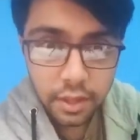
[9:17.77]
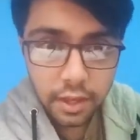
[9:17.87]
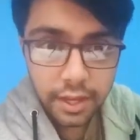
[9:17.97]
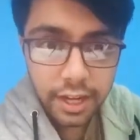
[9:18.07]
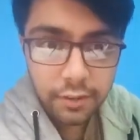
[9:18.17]

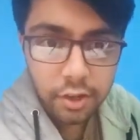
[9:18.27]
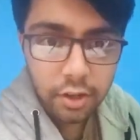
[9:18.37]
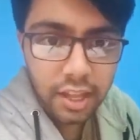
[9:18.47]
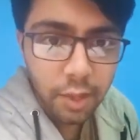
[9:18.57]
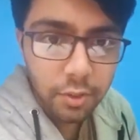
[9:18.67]
yeah, it will cause
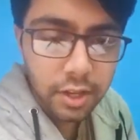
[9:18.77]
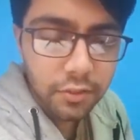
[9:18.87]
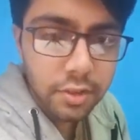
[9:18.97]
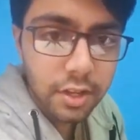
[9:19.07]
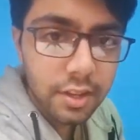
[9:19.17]
thiamine
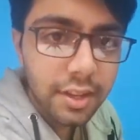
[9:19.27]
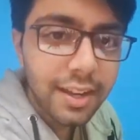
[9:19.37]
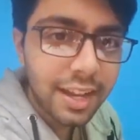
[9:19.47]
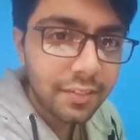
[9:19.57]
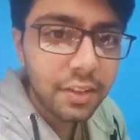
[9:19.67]
deficiency, and
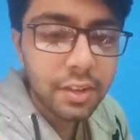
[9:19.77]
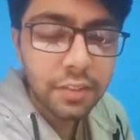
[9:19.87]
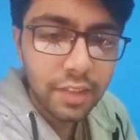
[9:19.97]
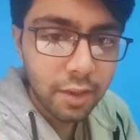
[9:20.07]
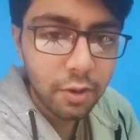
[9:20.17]
that's why we give
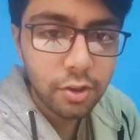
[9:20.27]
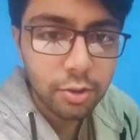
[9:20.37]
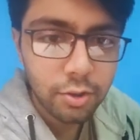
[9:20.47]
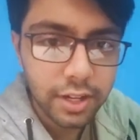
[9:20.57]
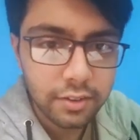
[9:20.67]
thiamine
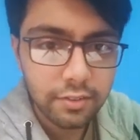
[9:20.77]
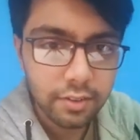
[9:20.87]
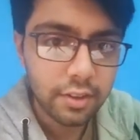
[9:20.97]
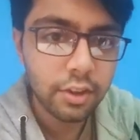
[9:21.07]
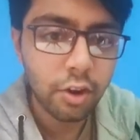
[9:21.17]
also
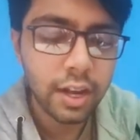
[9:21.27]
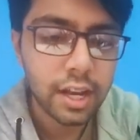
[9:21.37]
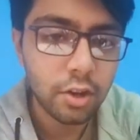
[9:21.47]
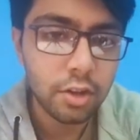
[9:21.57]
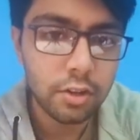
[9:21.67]
in chronic
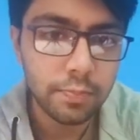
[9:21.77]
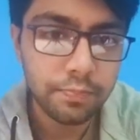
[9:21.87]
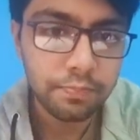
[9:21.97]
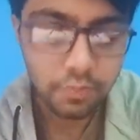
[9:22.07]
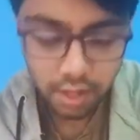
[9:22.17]
alcoholism.
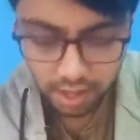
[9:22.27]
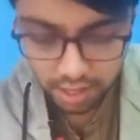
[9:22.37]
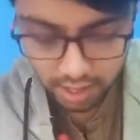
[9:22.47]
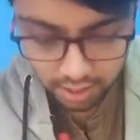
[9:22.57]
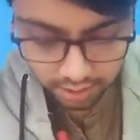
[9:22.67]

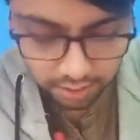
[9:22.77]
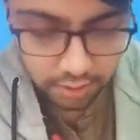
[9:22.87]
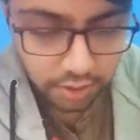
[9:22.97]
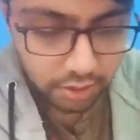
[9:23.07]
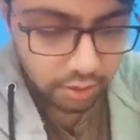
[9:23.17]

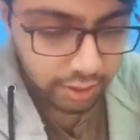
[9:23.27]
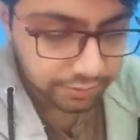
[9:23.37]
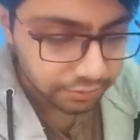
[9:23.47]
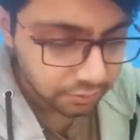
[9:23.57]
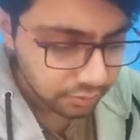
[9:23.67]
So yeah,
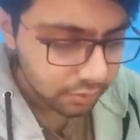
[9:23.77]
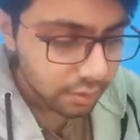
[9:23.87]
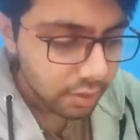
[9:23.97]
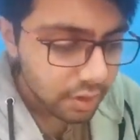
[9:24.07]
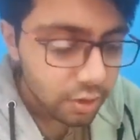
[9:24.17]

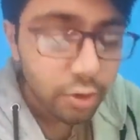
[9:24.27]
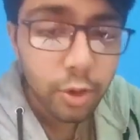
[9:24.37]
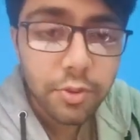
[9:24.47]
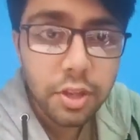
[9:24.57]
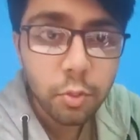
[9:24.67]
so the
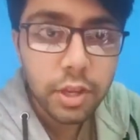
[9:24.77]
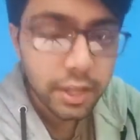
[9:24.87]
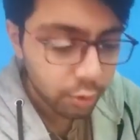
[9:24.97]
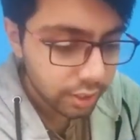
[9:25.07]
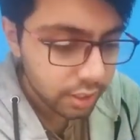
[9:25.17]
question was, the
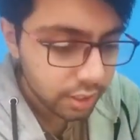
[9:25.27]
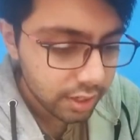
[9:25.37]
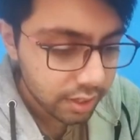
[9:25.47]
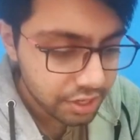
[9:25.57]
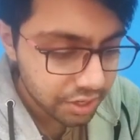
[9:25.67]
urine
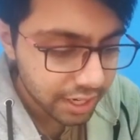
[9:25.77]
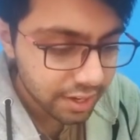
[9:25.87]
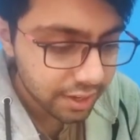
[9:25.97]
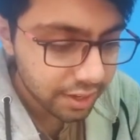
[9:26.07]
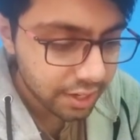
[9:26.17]
culture and
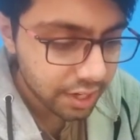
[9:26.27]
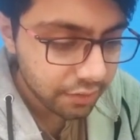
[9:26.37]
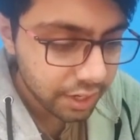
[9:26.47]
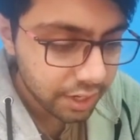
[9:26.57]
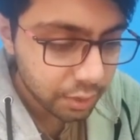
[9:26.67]

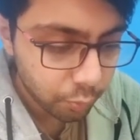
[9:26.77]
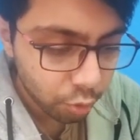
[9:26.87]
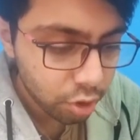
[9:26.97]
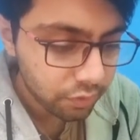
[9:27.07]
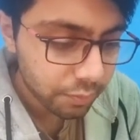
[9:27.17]
sensitivity
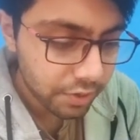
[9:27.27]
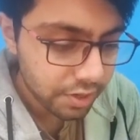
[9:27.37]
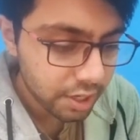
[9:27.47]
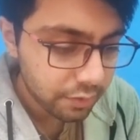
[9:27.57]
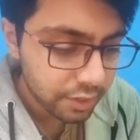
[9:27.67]
report of a
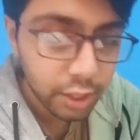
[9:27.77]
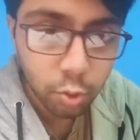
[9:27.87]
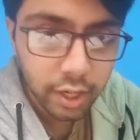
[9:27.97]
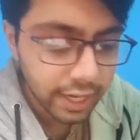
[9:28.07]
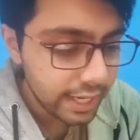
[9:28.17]
patient with
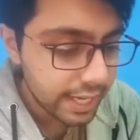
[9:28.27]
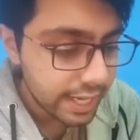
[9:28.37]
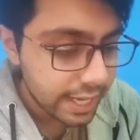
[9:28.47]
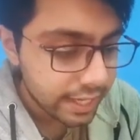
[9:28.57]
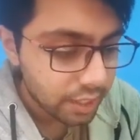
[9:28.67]
UTI
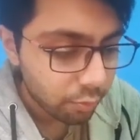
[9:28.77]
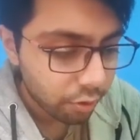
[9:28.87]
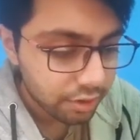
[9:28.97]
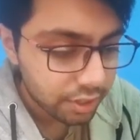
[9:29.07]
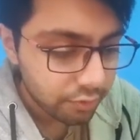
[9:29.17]
is
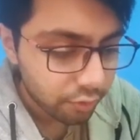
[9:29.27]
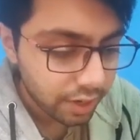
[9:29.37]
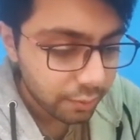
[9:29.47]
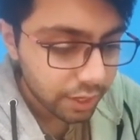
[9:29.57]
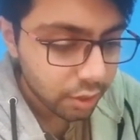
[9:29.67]
positive for
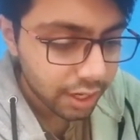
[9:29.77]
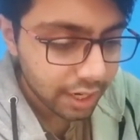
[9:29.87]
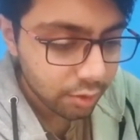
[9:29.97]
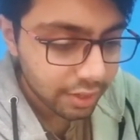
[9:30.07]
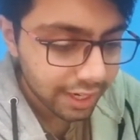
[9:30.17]

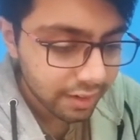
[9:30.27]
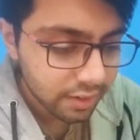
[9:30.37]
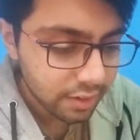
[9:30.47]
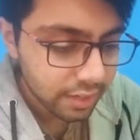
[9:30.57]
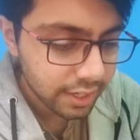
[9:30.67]
aminoglycoside
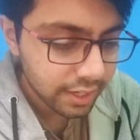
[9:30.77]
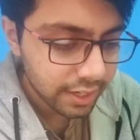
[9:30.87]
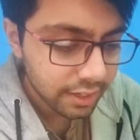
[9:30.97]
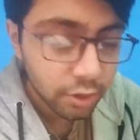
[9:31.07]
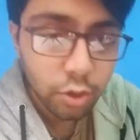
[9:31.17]
resistant
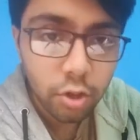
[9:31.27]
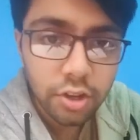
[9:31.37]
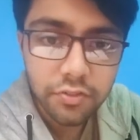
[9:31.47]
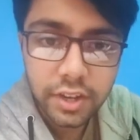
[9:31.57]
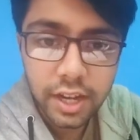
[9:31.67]

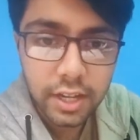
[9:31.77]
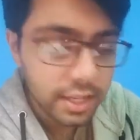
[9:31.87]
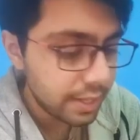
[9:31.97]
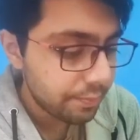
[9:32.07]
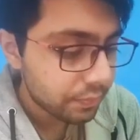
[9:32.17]
Enterococcus fecalis.